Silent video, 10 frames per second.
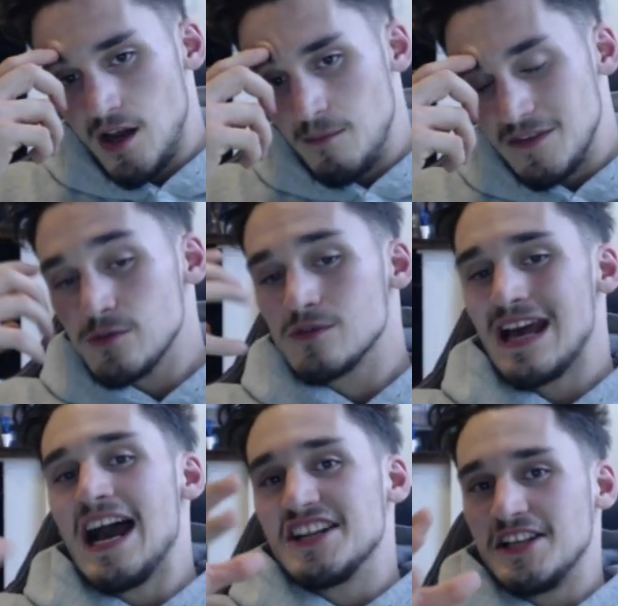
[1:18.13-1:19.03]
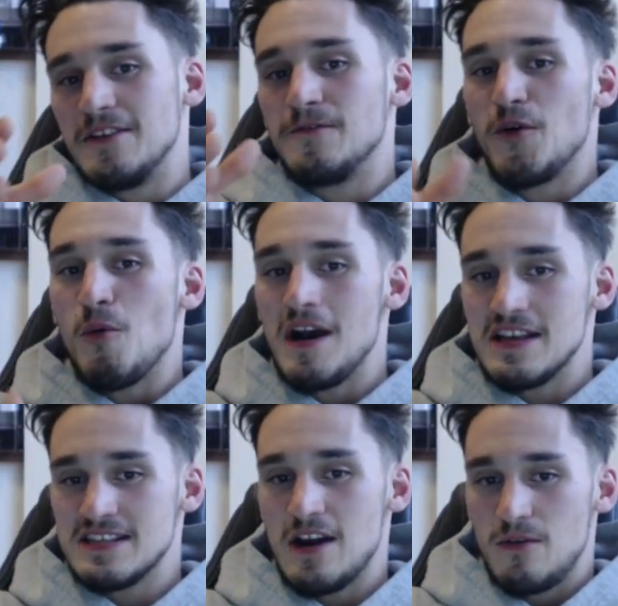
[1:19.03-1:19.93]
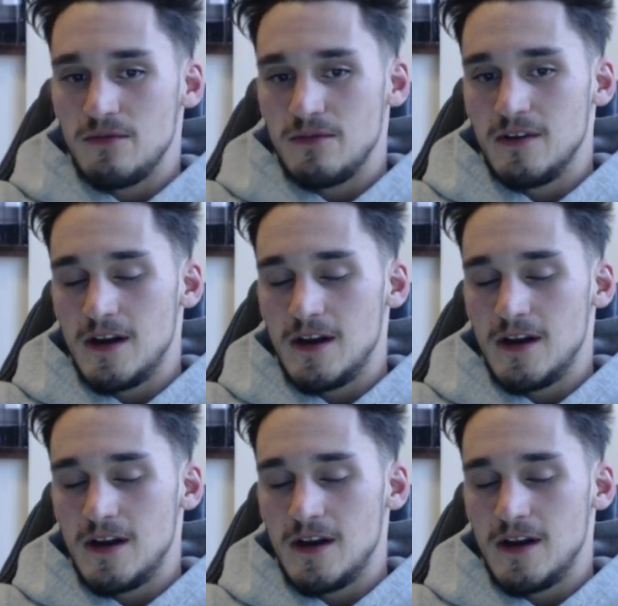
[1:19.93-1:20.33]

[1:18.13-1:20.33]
This was actually for myself.